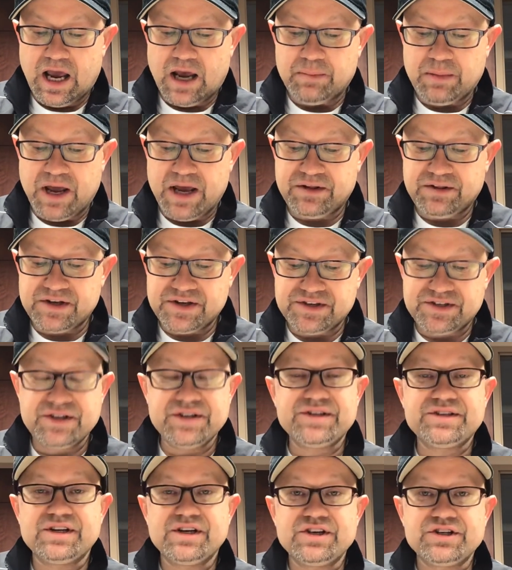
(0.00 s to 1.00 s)
And make these
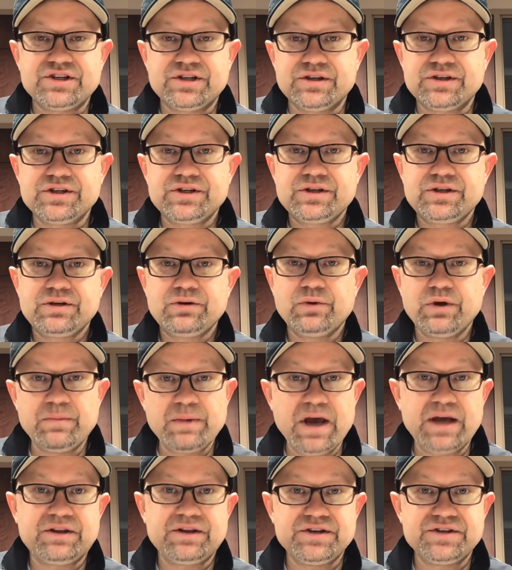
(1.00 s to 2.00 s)
decisions.
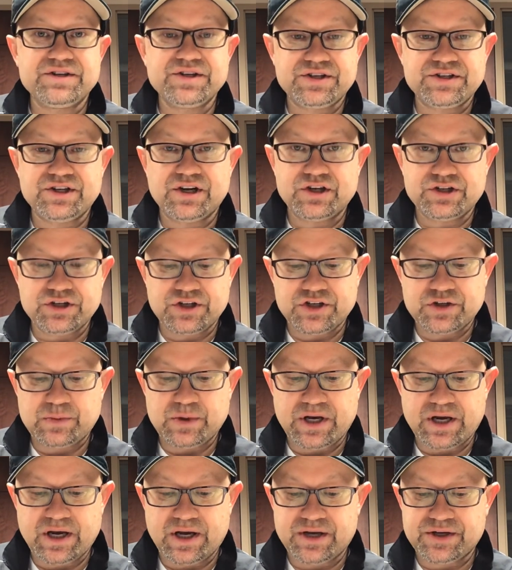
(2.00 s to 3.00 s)
We make these
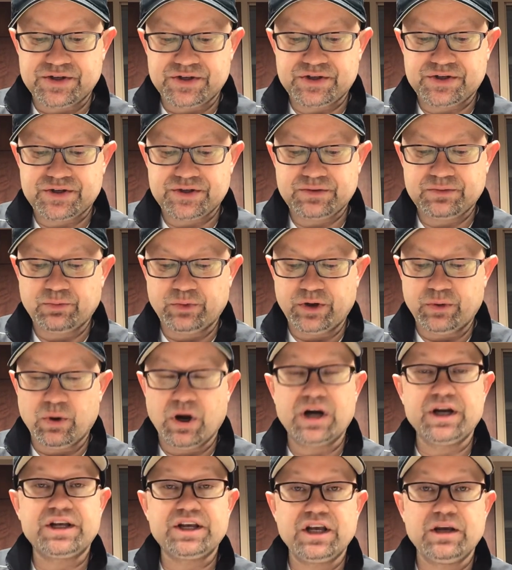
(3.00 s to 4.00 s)
decisions because we
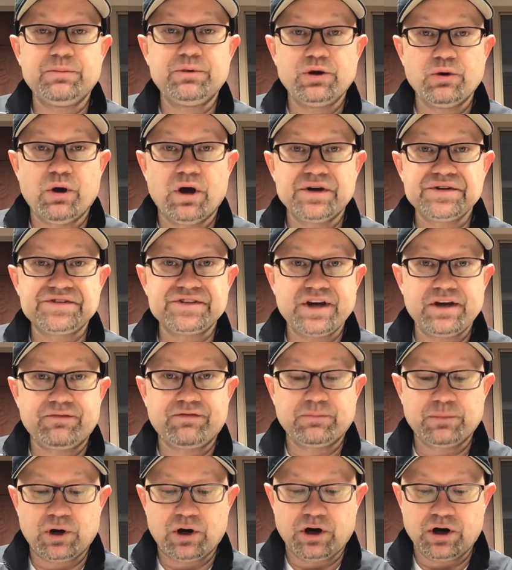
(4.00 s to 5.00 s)
want to keep you all
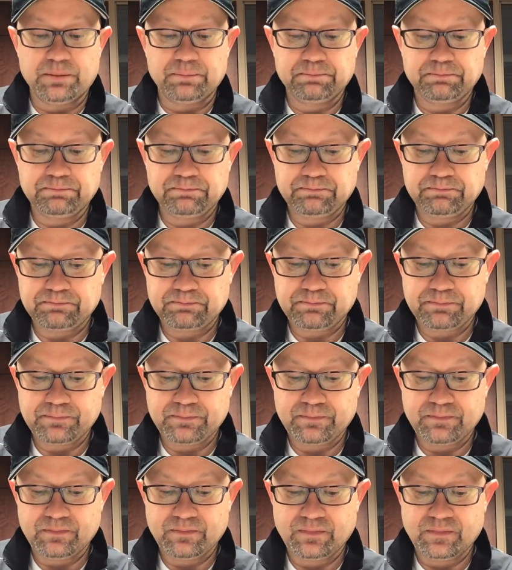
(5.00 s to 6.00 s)
safe from harm.
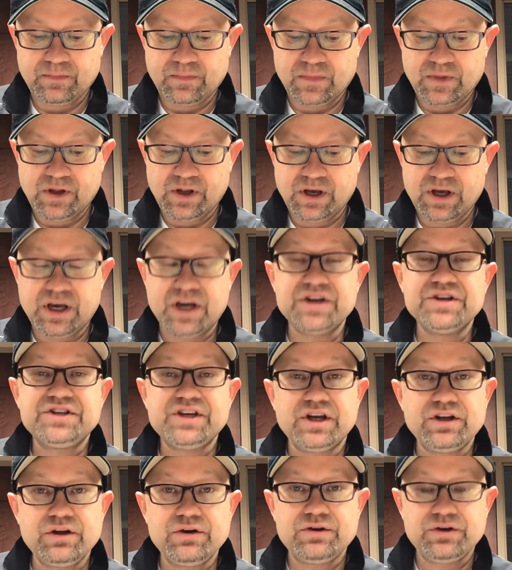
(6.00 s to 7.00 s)

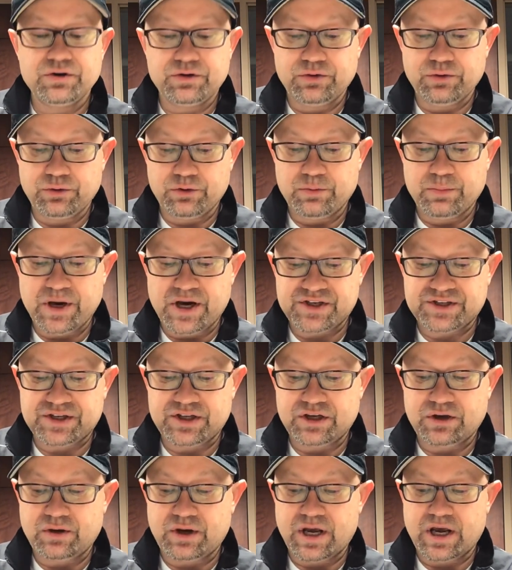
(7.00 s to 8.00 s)
Continue to do the
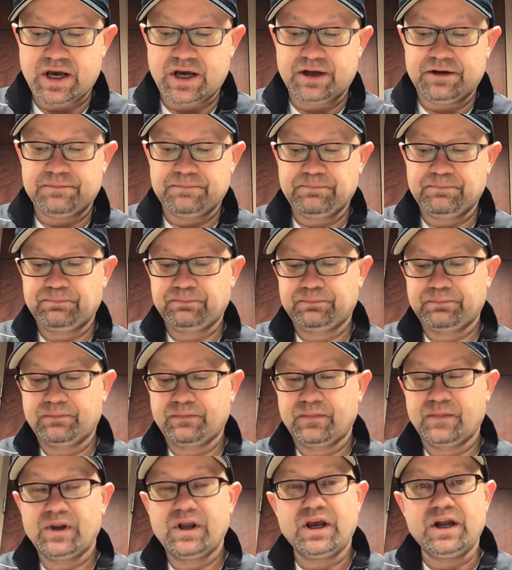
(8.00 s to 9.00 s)
best that you can.
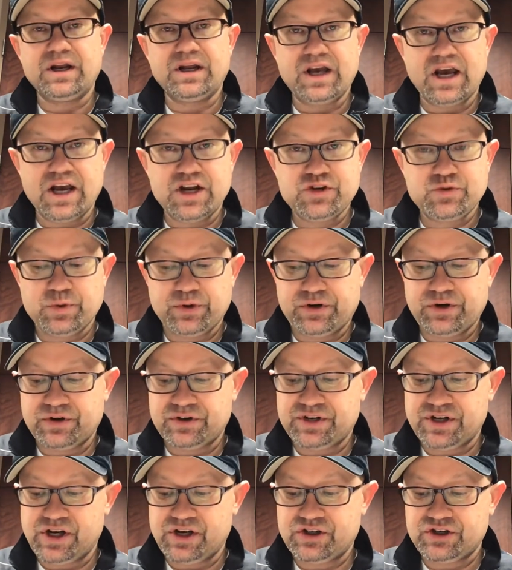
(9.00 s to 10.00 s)
Engage with
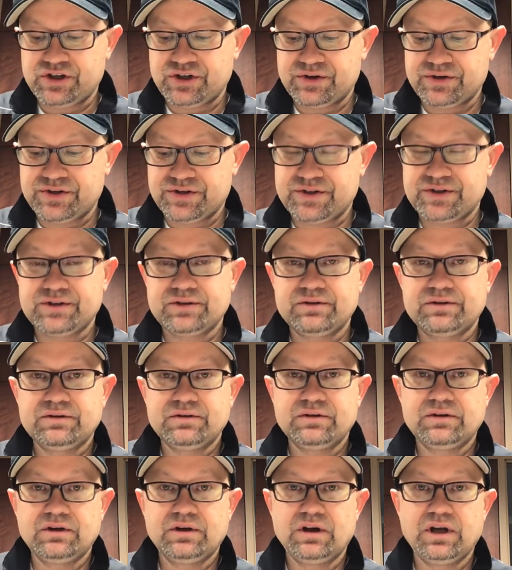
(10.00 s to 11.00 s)
your teachers.
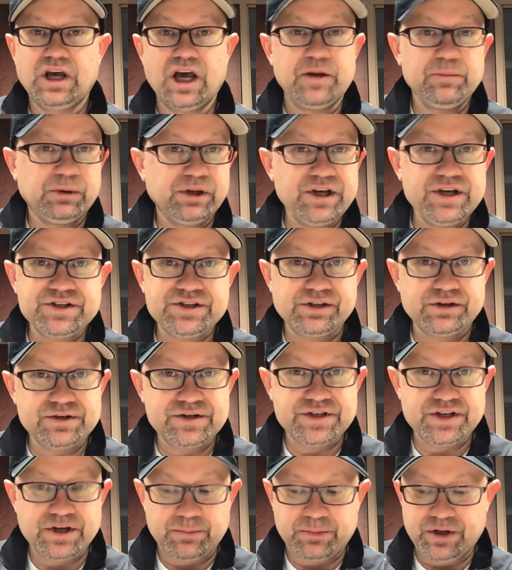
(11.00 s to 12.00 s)
And please
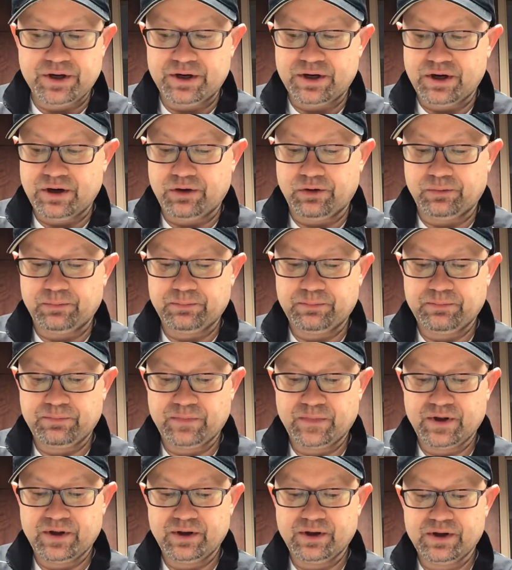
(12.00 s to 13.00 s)
learn something new.
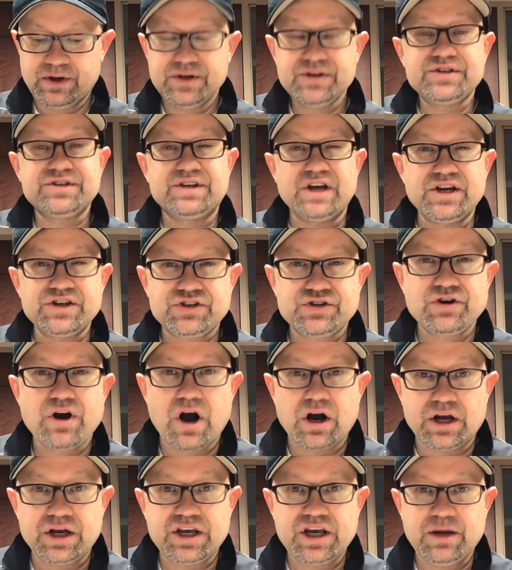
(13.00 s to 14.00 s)
Stay
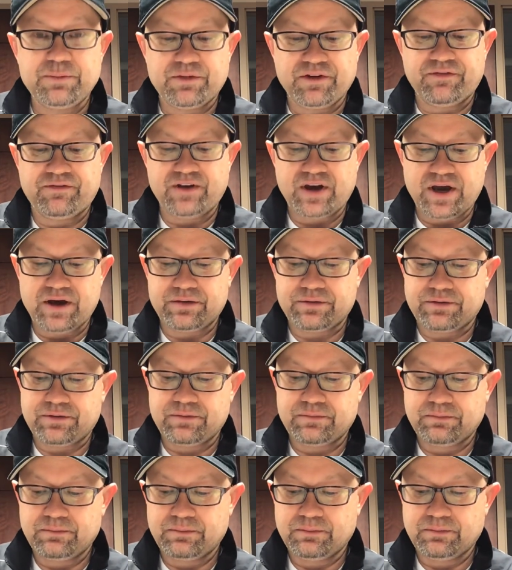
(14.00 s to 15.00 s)
strong and keep the faith.